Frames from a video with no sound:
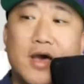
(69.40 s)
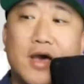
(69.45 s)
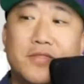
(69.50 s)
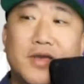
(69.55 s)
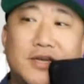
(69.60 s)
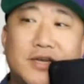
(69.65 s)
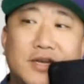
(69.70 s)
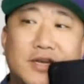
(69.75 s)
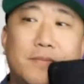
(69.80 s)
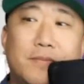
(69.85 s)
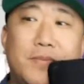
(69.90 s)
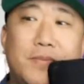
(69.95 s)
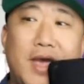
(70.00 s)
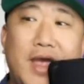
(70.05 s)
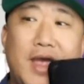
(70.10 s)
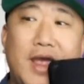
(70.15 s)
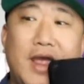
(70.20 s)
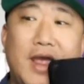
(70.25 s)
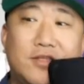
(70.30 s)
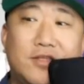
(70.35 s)
they did up
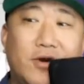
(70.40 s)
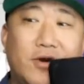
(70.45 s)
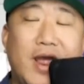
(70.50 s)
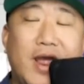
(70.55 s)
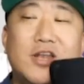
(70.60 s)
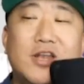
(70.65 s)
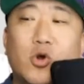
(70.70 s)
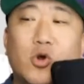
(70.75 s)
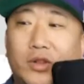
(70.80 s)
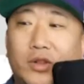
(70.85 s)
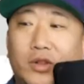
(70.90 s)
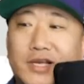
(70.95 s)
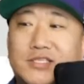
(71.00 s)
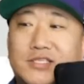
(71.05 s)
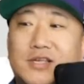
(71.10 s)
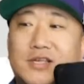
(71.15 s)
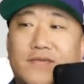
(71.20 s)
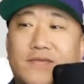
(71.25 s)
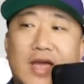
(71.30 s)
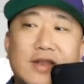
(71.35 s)
a their annual
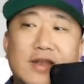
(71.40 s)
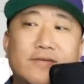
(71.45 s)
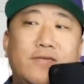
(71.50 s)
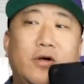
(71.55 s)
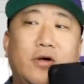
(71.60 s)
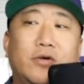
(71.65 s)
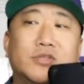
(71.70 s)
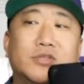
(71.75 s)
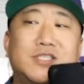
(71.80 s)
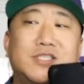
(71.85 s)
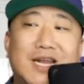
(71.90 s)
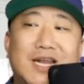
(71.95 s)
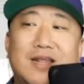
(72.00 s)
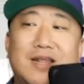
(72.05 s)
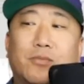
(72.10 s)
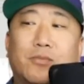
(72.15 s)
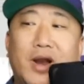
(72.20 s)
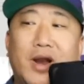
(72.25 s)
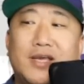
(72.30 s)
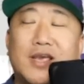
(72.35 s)
list of NFL
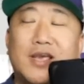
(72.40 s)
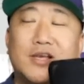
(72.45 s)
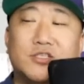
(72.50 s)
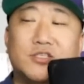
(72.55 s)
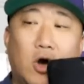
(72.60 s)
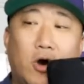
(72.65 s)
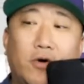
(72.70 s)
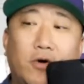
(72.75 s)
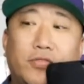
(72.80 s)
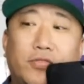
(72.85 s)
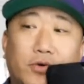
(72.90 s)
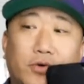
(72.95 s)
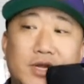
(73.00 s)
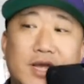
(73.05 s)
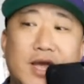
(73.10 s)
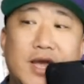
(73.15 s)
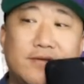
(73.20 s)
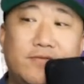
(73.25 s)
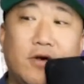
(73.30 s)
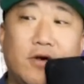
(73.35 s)
stadium rankings all 30
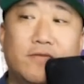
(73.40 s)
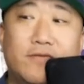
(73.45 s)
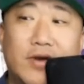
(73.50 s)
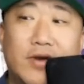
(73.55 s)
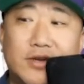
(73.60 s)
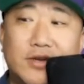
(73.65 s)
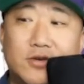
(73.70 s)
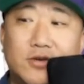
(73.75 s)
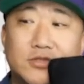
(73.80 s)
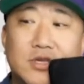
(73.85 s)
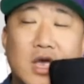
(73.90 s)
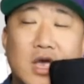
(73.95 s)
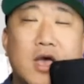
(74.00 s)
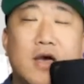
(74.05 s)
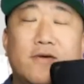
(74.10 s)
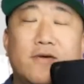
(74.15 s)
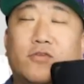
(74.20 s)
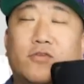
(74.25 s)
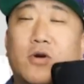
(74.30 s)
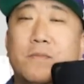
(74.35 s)
NFL venues
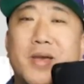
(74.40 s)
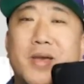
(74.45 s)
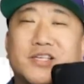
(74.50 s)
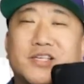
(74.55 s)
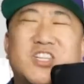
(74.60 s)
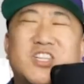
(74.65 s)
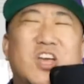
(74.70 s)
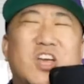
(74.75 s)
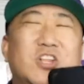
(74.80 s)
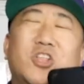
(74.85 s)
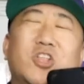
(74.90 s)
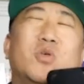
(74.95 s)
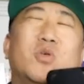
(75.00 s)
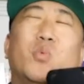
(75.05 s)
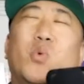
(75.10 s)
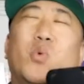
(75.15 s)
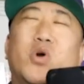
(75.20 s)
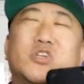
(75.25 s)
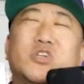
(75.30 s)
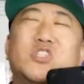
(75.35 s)
from best to the
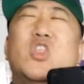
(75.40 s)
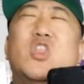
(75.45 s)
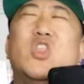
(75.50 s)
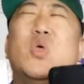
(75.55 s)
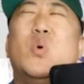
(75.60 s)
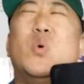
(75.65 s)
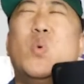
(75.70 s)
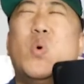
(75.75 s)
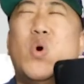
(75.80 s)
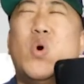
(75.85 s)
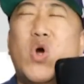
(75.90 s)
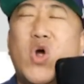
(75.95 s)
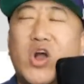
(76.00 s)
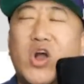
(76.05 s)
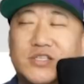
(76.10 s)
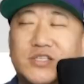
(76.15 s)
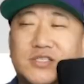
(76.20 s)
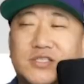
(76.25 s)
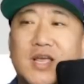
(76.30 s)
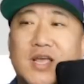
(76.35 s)
worst the
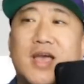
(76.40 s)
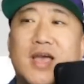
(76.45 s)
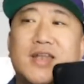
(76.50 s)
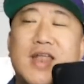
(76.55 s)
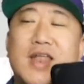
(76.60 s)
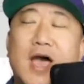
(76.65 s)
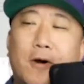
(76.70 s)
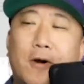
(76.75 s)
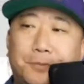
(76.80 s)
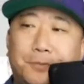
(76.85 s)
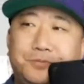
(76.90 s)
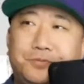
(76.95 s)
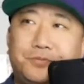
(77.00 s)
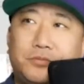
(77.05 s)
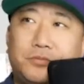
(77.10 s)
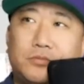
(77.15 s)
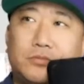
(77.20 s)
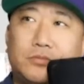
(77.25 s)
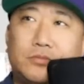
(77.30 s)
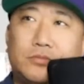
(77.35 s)
worst now
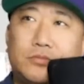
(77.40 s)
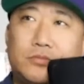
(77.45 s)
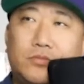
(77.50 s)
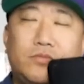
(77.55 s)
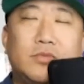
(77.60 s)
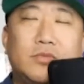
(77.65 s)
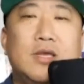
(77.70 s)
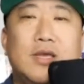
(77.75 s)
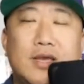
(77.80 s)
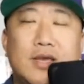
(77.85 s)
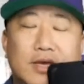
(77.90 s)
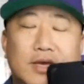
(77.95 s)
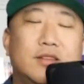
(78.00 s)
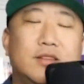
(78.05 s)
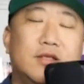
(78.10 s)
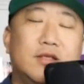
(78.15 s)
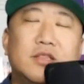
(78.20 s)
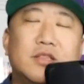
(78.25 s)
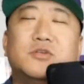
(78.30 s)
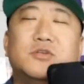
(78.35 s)

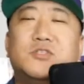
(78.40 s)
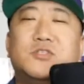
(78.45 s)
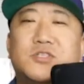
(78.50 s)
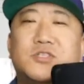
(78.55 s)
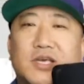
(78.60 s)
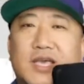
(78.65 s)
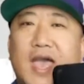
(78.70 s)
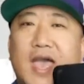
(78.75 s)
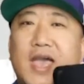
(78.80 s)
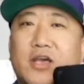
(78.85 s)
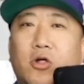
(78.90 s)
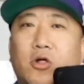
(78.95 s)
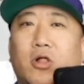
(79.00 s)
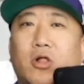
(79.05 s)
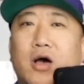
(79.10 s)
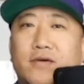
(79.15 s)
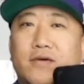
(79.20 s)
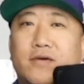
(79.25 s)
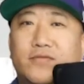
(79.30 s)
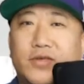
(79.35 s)
this is a gaggle
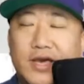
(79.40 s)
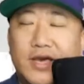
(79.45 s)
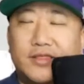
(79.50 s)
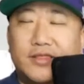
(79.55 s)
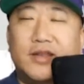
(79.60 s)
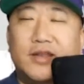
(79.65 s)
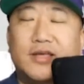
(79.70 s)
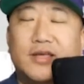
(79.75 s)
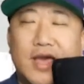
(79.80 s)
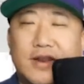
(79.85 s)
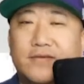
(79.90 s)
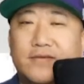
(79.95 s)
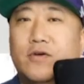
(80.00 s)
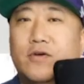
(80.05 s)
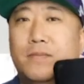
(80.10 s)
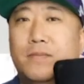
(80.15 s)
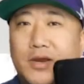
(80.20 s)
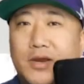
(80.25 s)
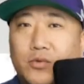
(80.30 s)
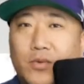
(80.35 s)
of the athletic
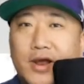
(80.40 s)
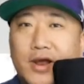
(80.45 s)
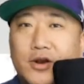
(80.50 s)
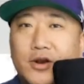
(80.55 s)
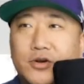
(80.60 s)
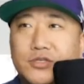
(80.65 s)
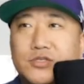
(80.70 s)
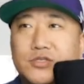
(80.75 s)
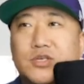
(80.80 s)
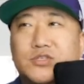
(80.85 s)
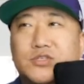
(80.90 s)
NFL beat writers,